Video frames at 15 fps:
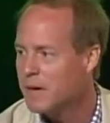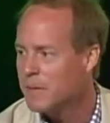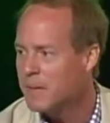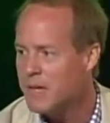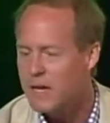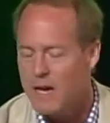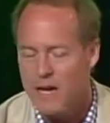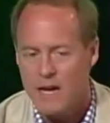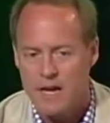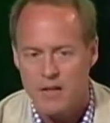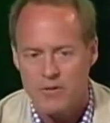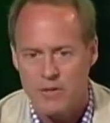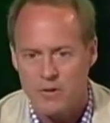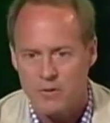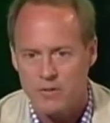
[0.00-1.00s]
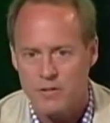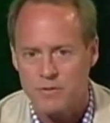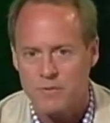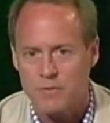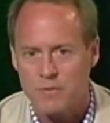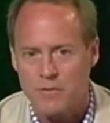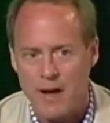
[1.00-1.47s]
I mean, there is
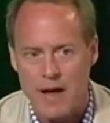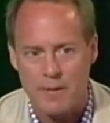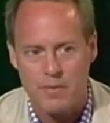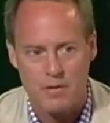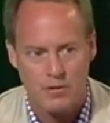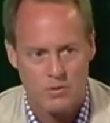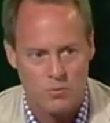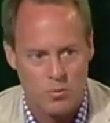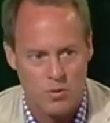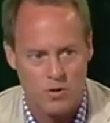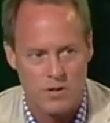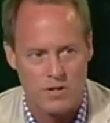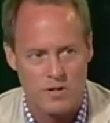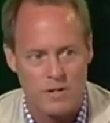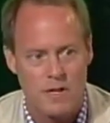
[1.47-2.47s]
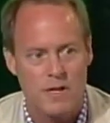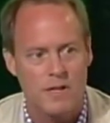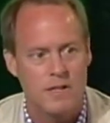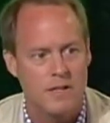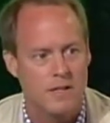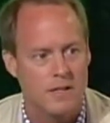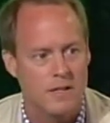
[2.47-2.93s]
fabulous work done.